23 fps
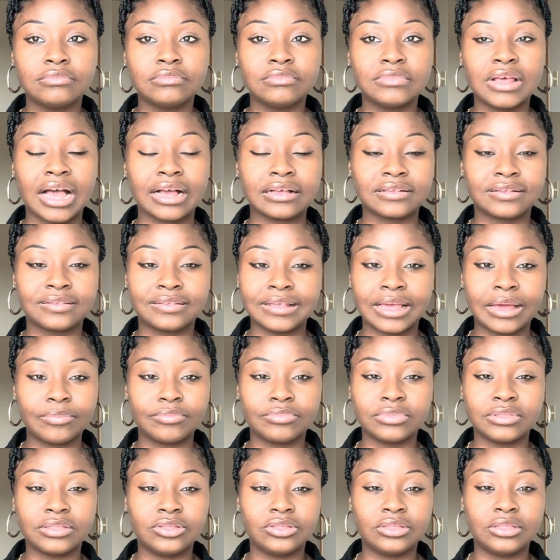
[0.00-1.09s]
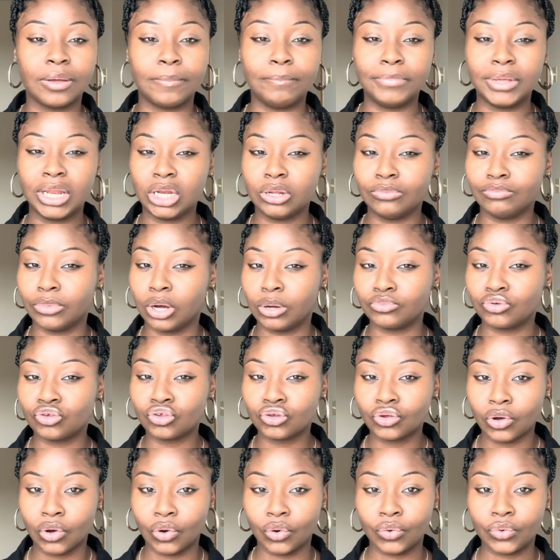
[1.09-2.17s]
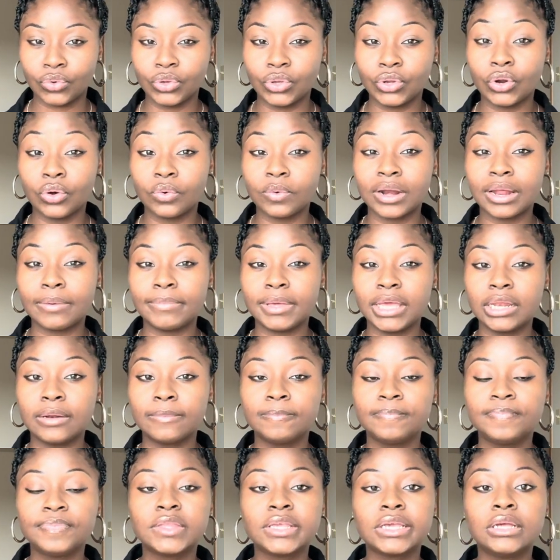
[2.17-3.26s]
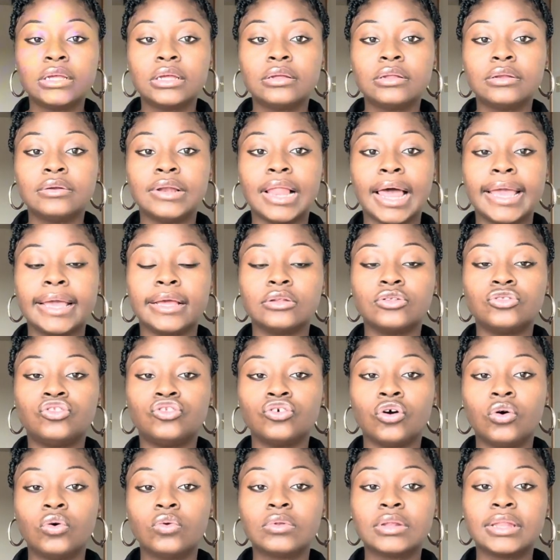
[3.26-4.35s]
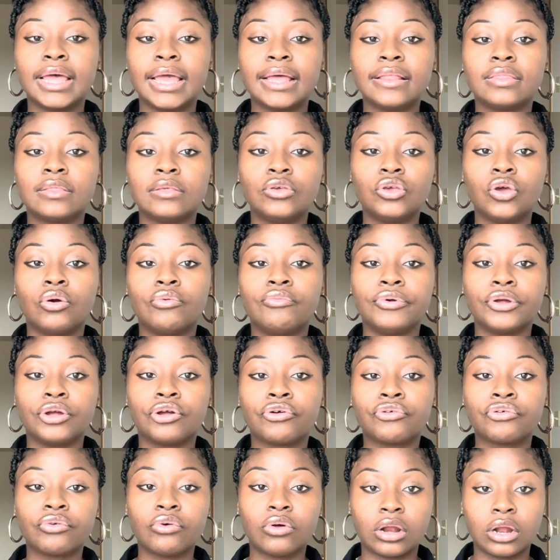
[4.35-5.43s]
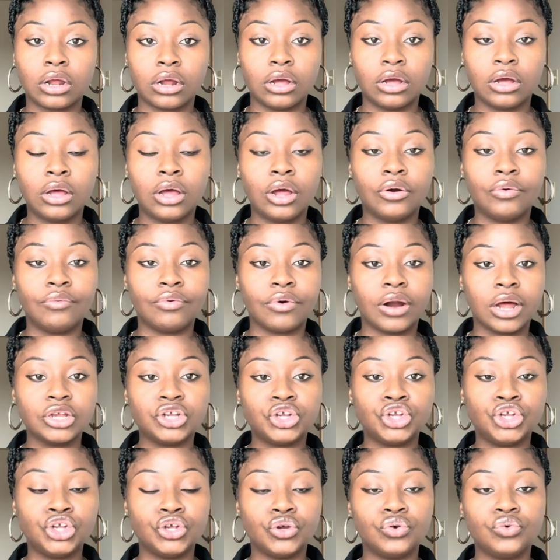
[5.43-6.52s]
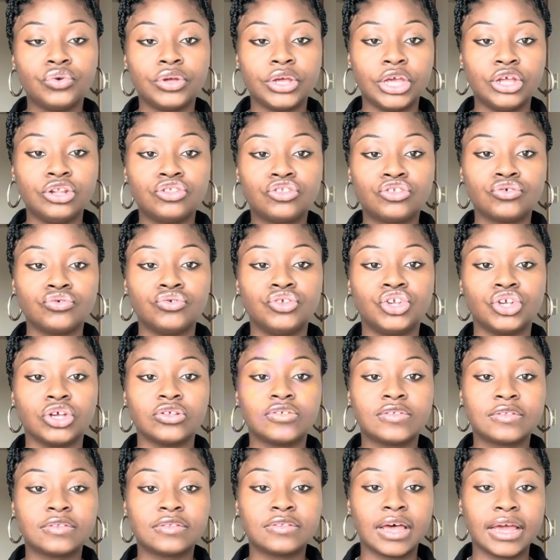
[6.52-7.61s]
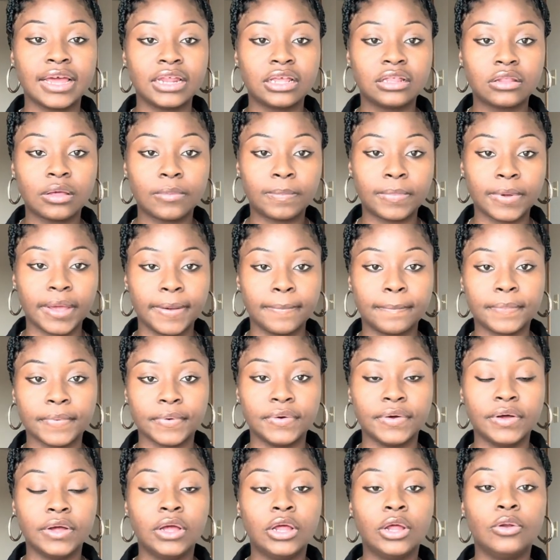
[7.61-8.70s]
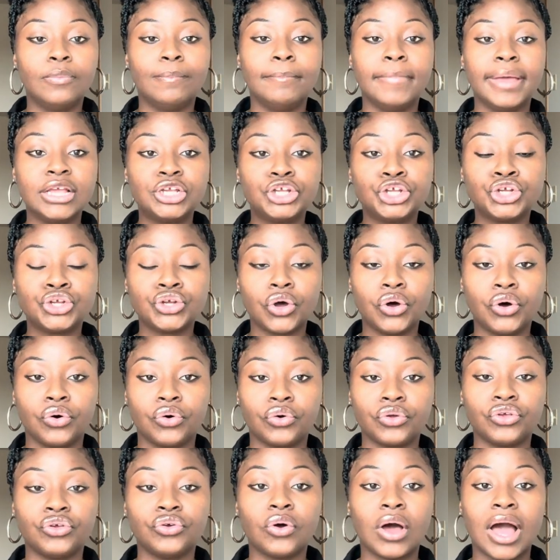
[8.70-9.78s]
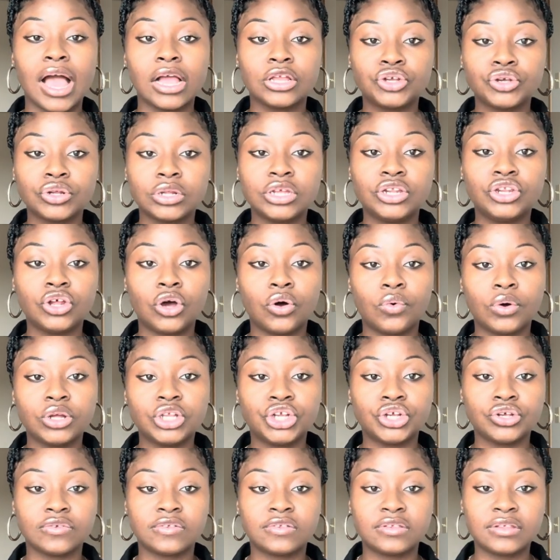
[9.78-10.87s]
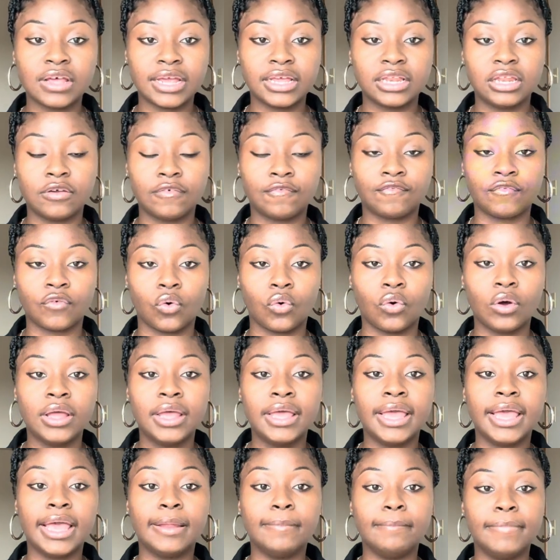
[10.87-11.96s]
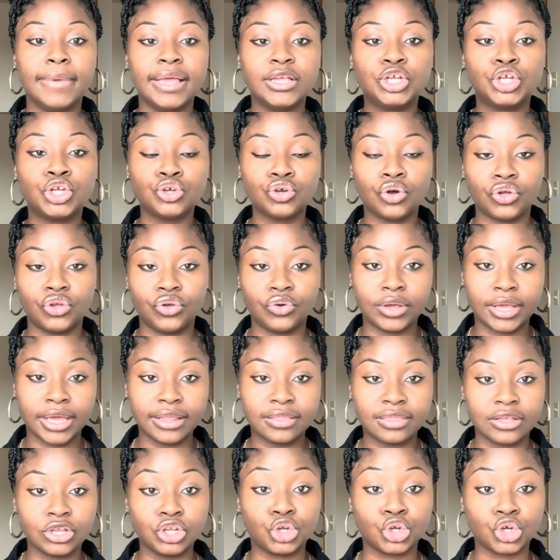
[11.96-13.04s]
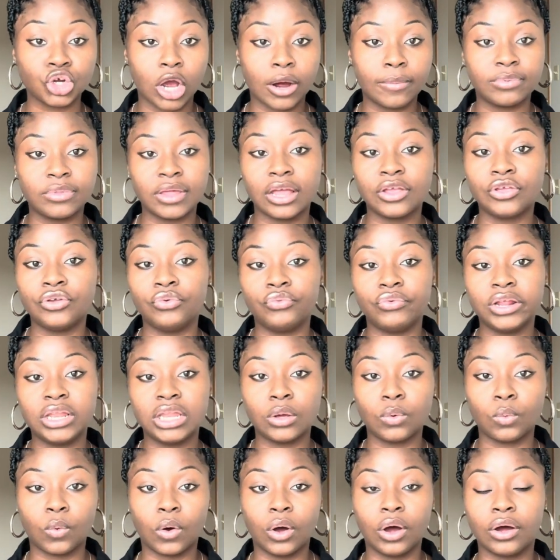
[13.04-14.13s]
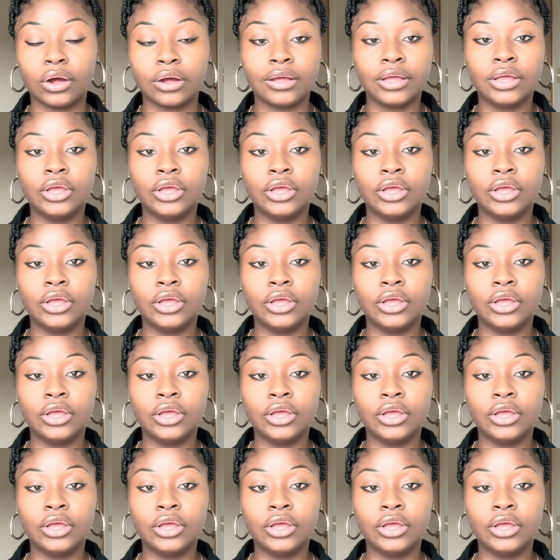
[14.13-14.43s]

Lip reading: accept the minimum score. You know what I mean? Like, don't let your recruiter rush you into just signing the paper. Make sure you actually know what you're signing for, and make sure you get the job that you really want.